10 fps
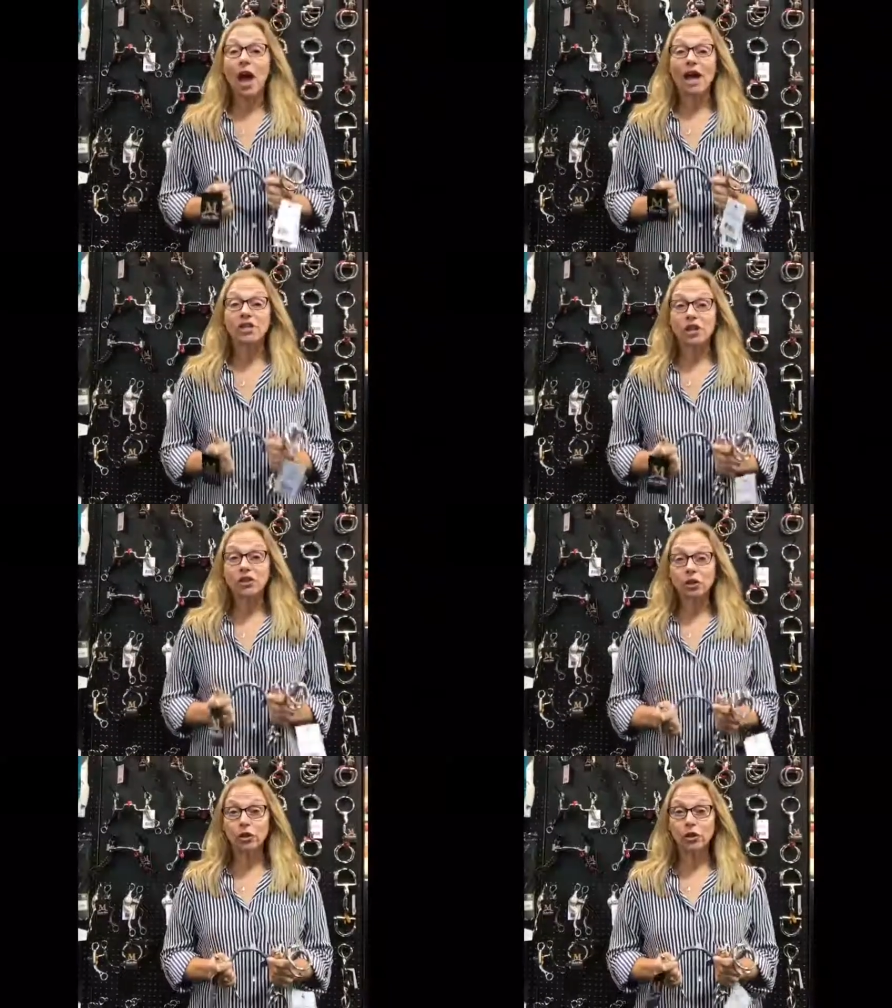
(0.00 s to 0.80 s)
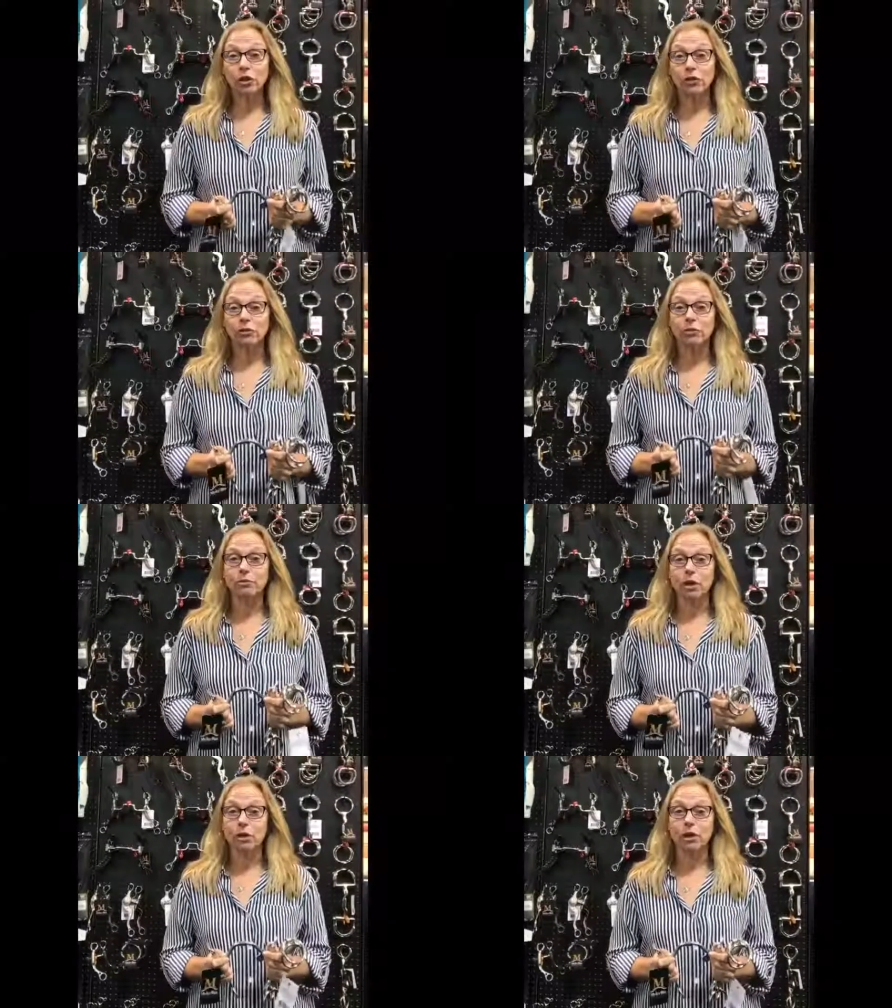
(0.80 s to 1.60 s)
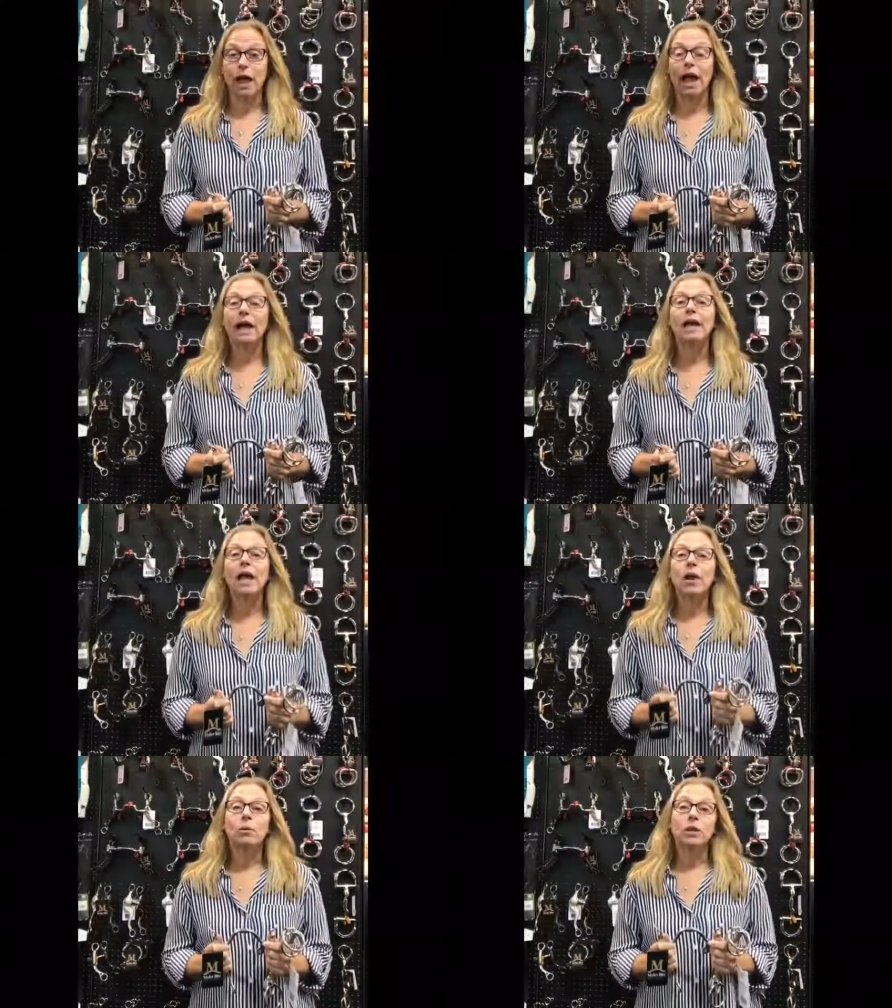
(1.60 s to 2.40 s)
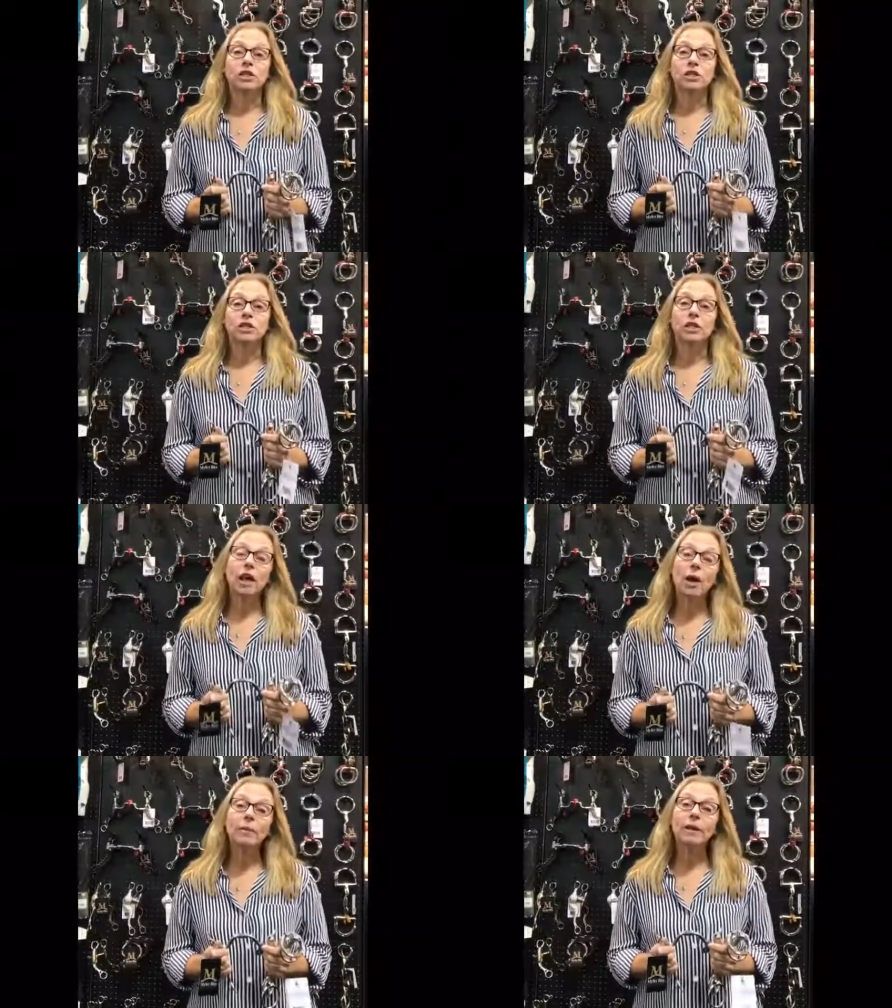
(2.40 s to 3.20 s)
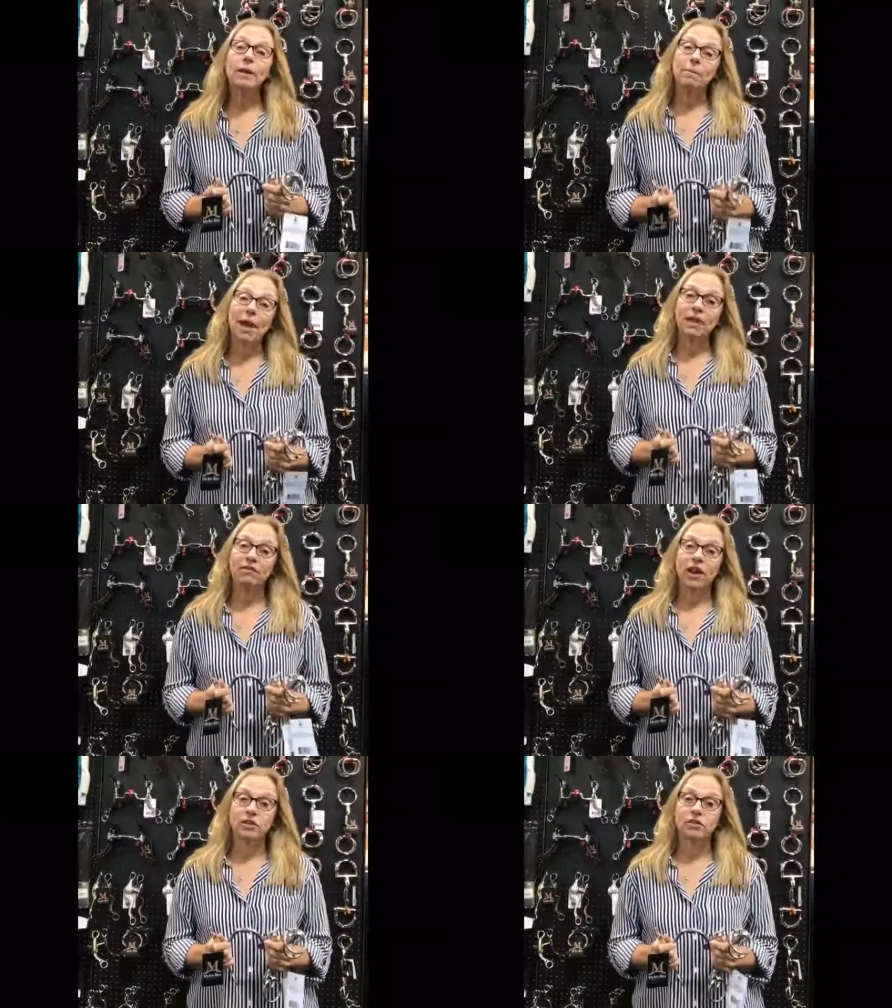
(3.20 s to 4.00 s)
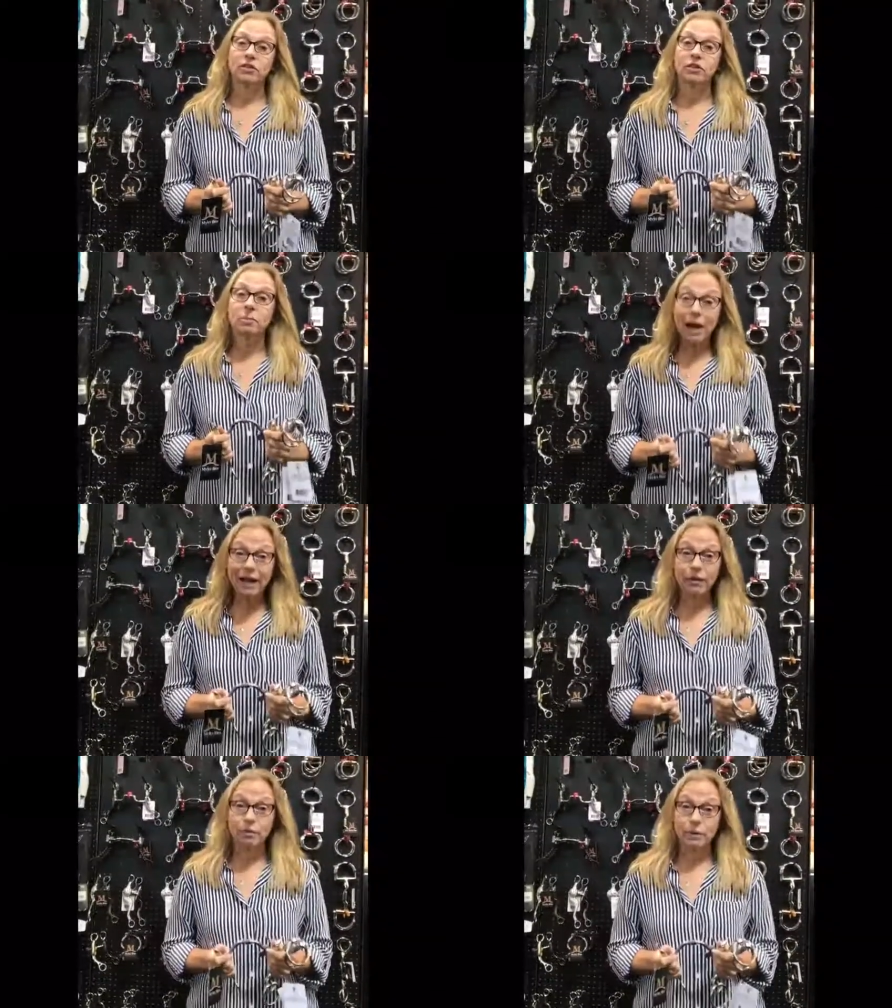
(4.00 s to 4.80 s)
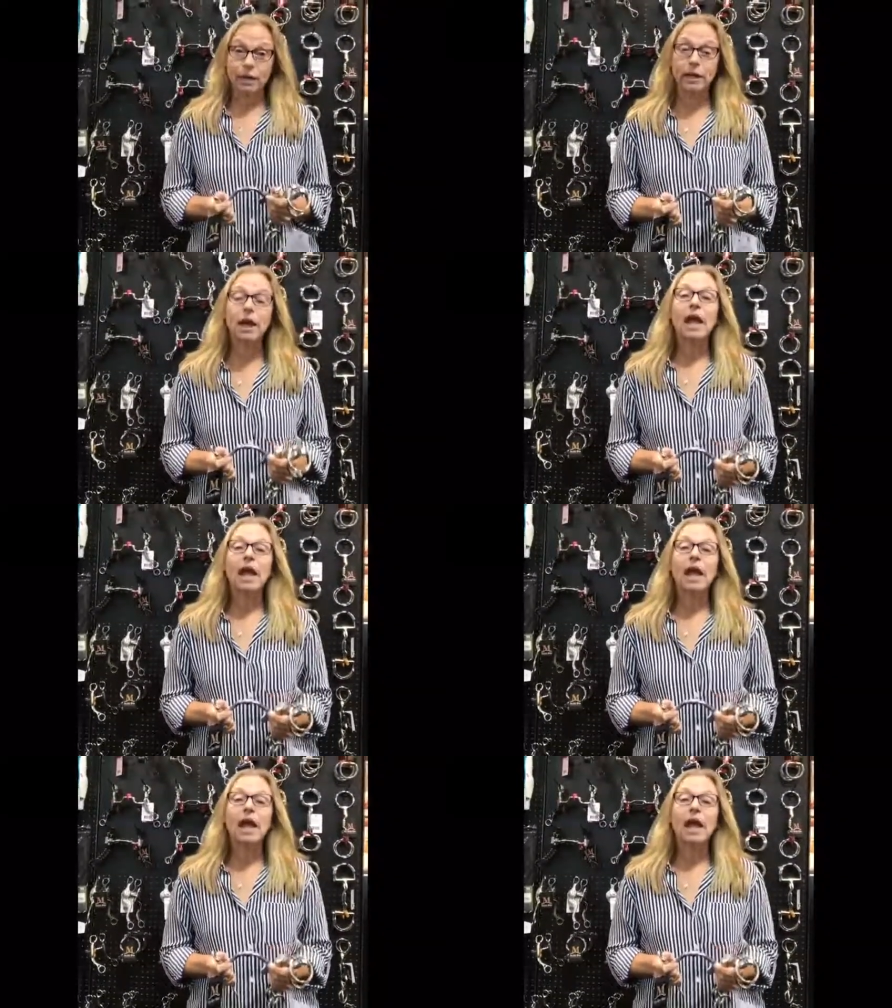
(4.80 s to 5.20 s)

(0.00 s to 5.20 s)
I just heard from Toklat, which is the company that manufactures the Myler bit,